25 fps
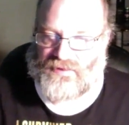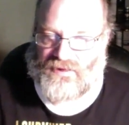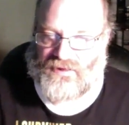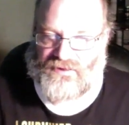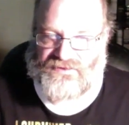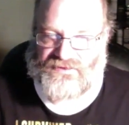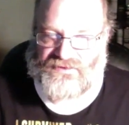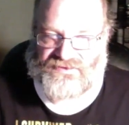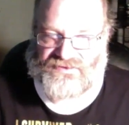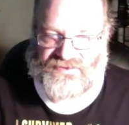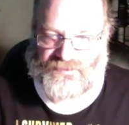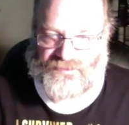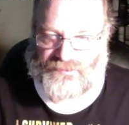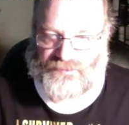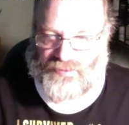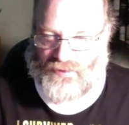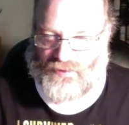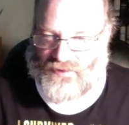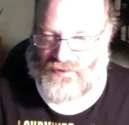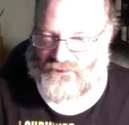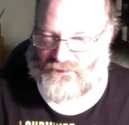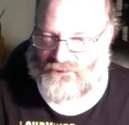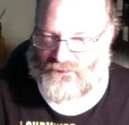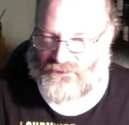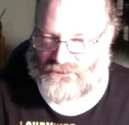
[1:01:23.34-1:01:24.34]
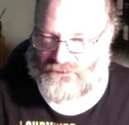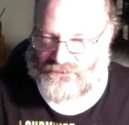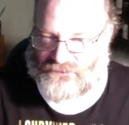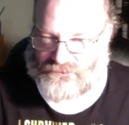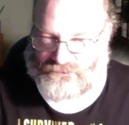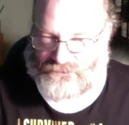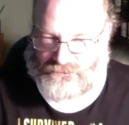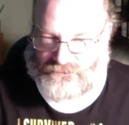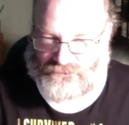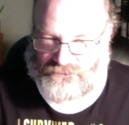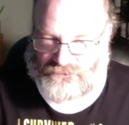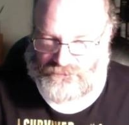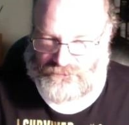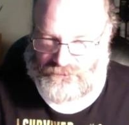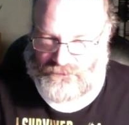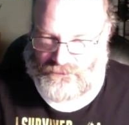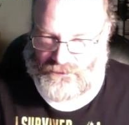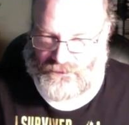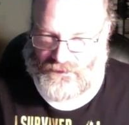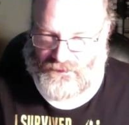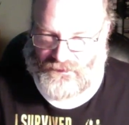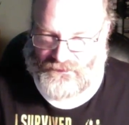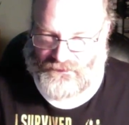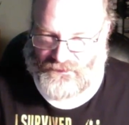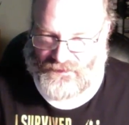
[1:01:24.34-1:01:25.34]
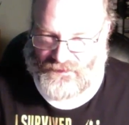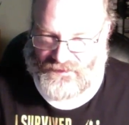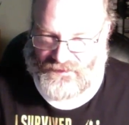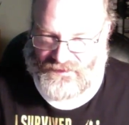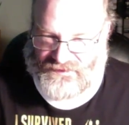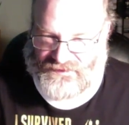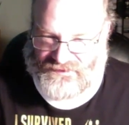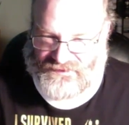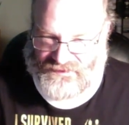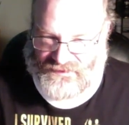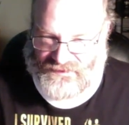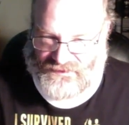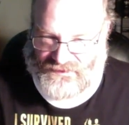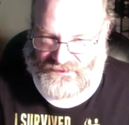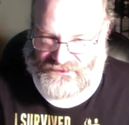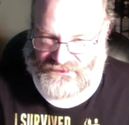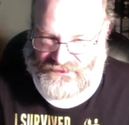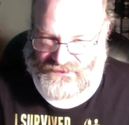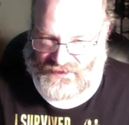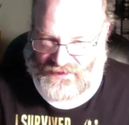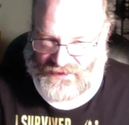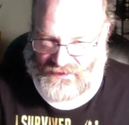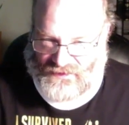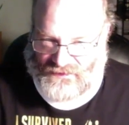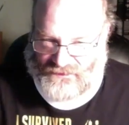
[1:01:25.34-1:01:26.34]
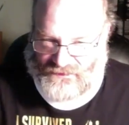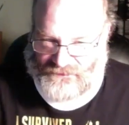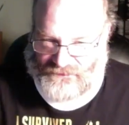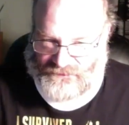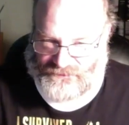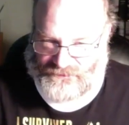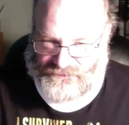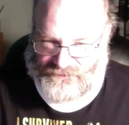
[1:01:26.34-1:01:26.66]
support for this little channel.